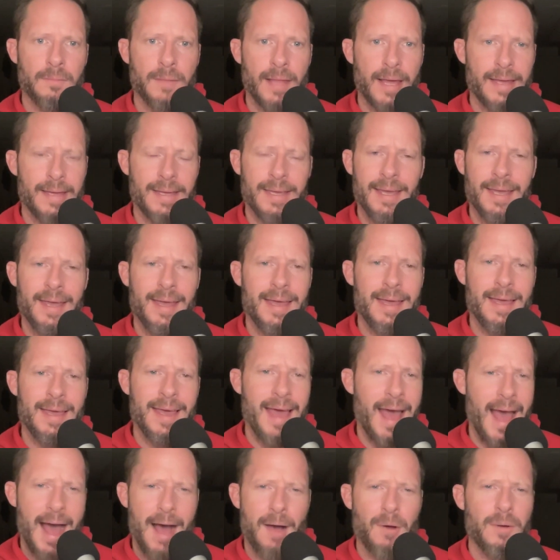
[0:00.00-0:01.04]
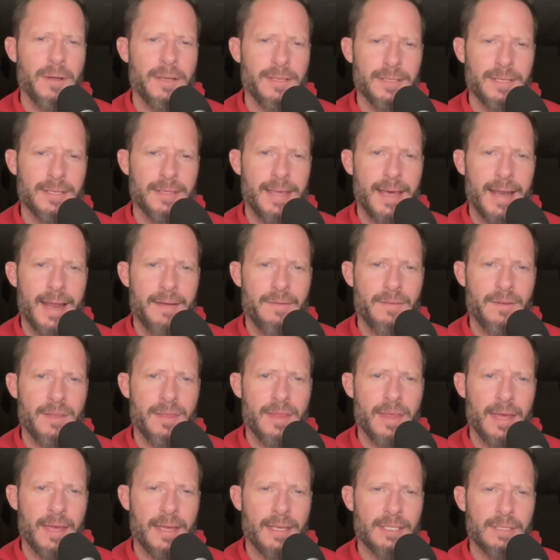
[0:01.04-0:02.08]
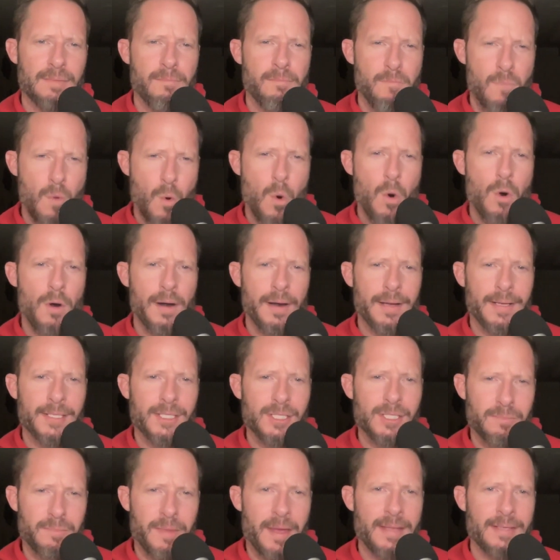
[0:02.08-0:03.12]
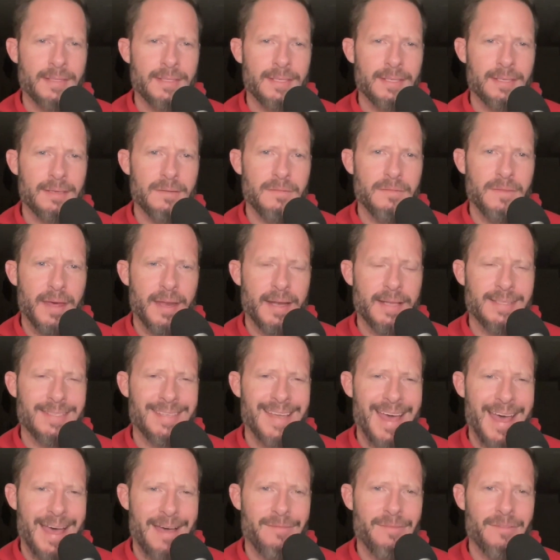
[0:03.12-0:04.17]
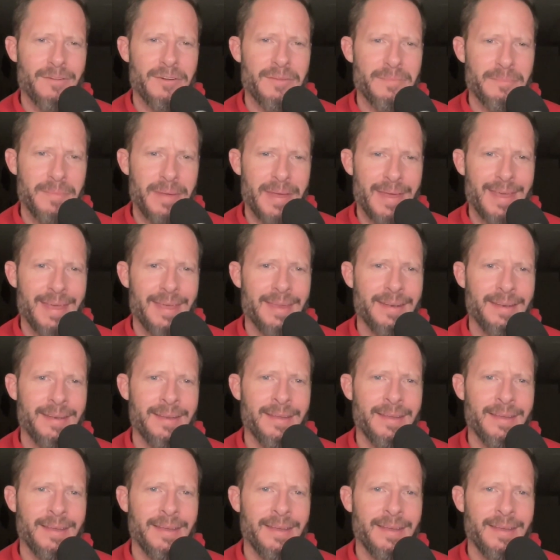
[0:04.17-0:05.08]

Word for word: Like, how is it that everything is more expensive than it's ever been?